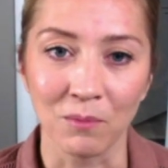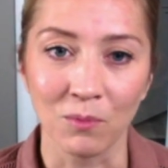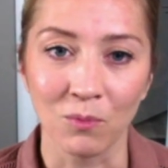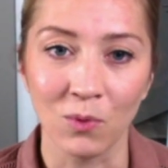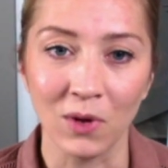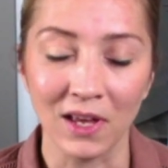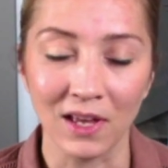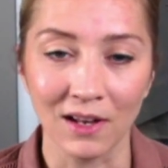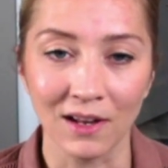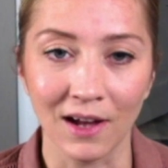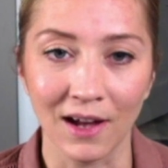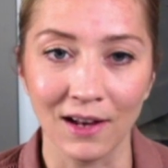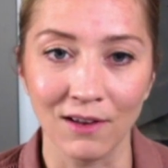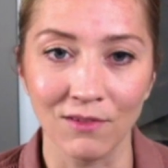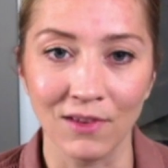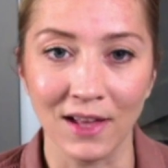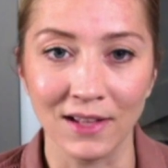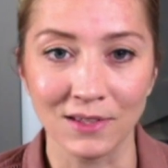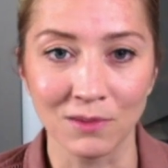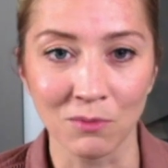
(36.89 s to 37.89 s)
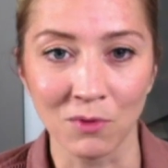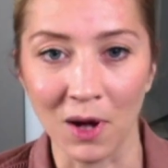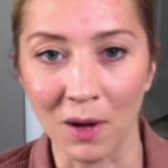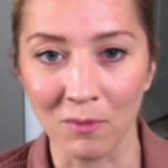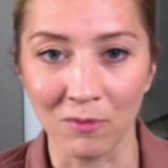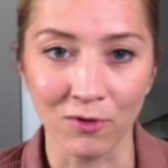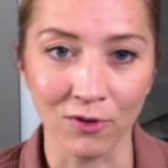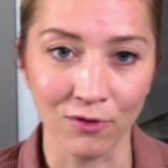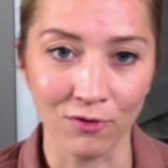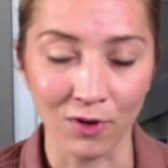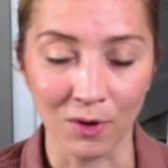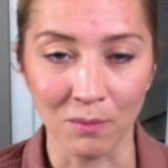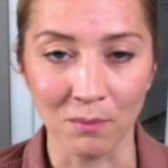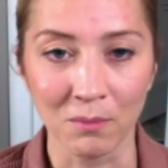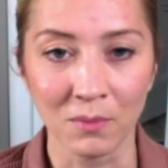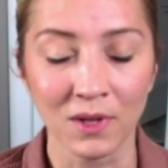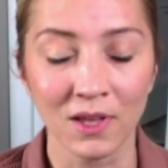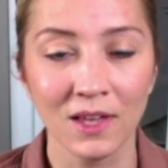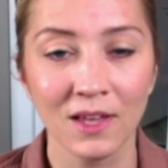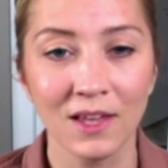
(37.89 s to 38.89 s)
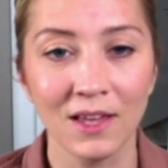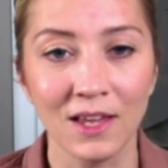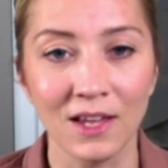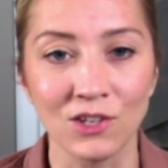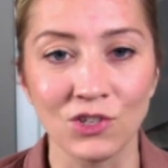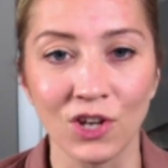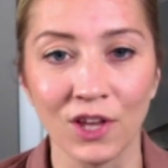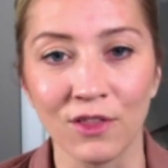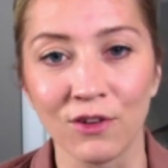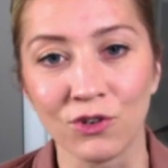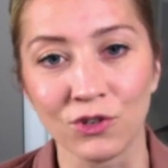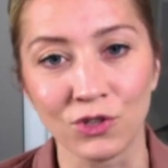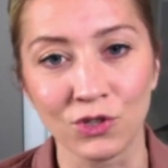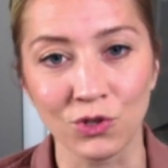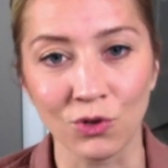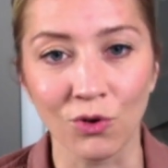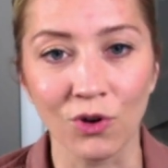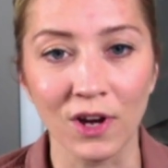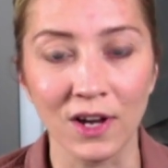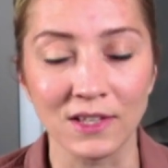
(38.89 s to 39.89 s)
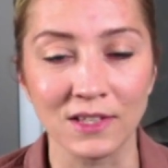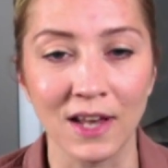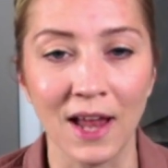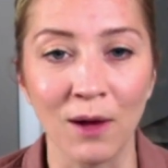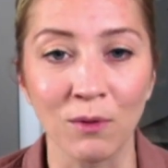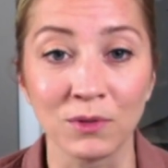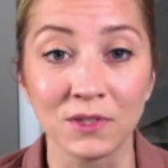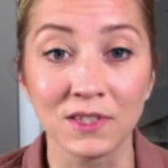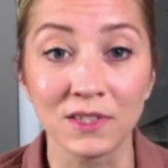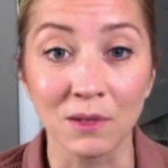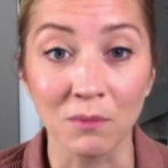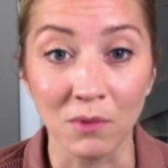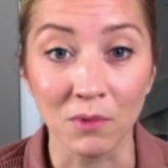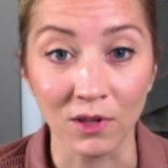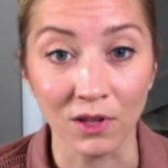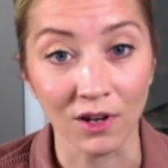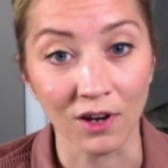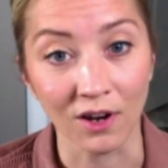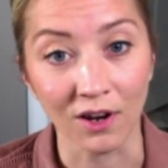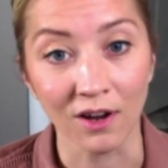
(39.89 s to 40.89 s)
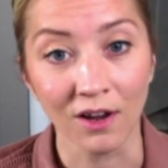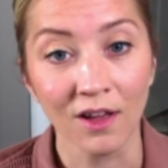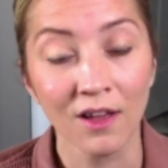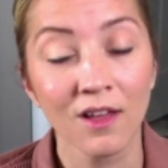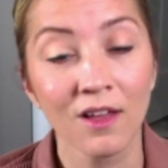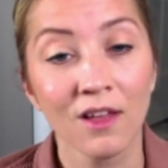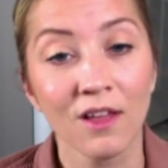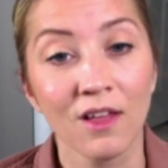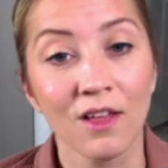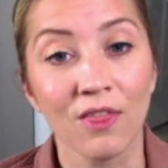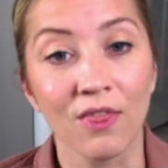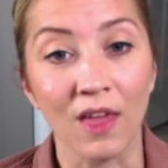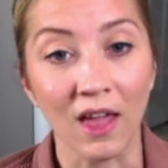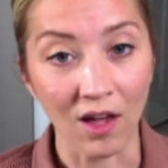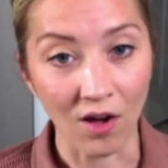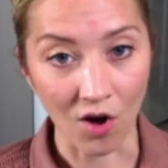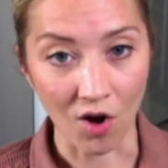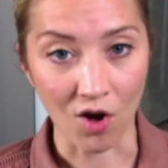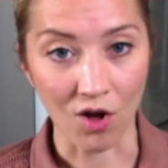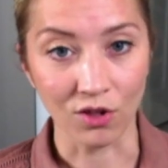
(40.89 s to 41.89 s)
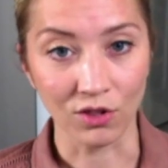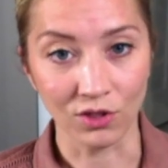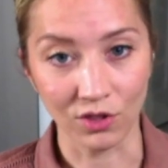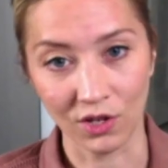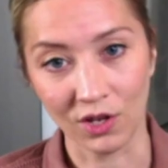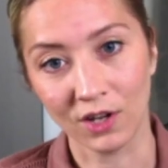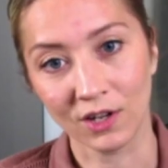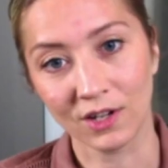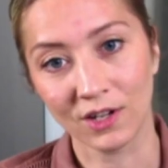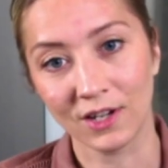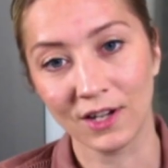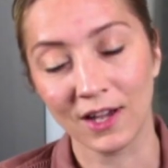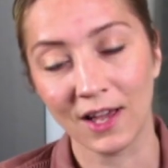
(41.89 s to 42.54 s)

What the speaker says: we can kind of get some comfort from each other's stories and how similar they all look.